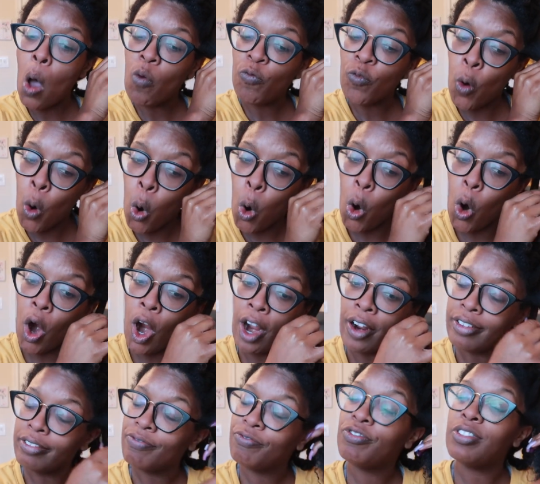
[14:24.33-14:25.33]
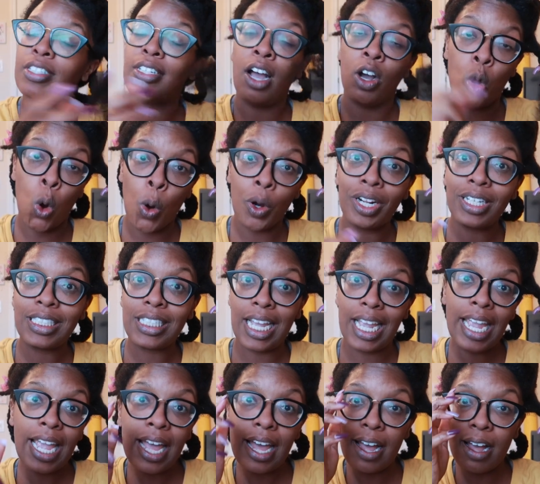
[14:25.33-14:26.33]
for according to
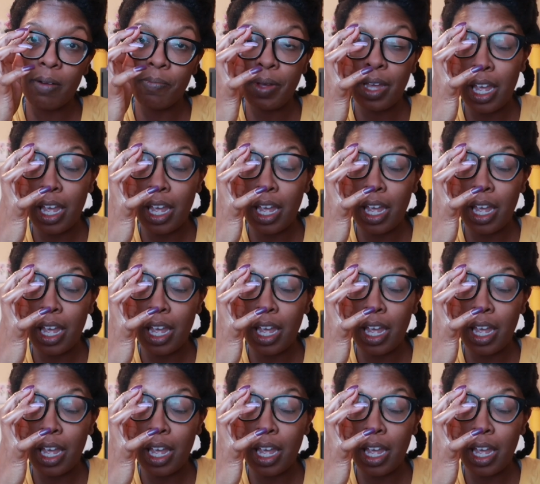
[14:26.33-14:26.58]
him,